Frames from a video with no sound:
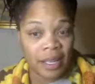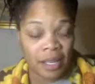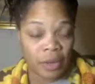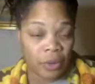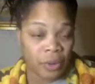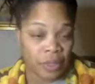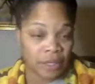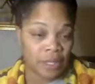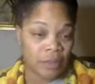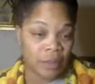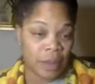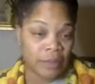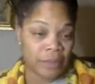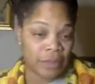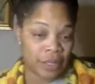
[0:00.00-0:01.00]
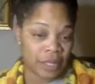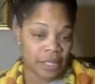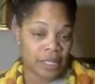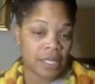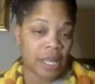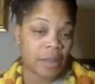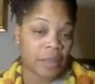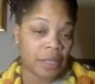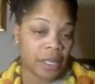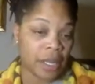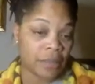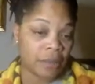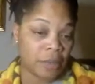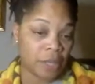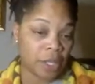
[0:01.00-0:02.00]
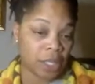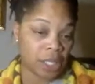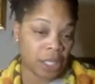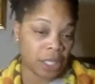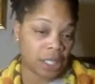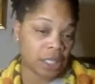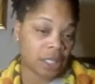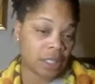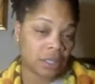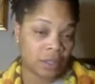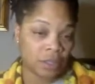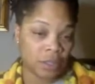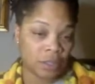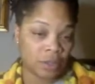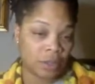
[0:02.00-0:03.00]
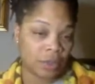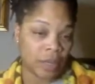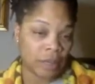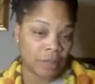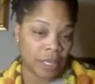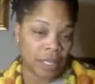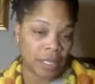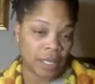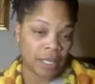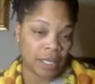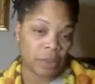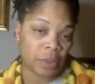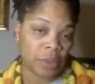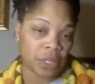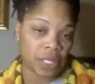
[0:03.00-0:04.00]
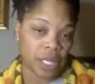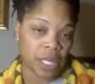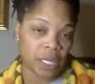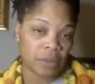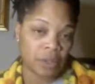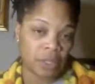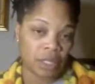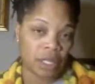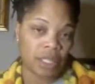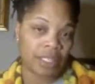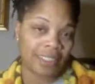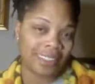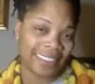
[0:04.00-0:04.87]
according to my book that's coming out, let me go ahead and just drop that in there one more time, you know.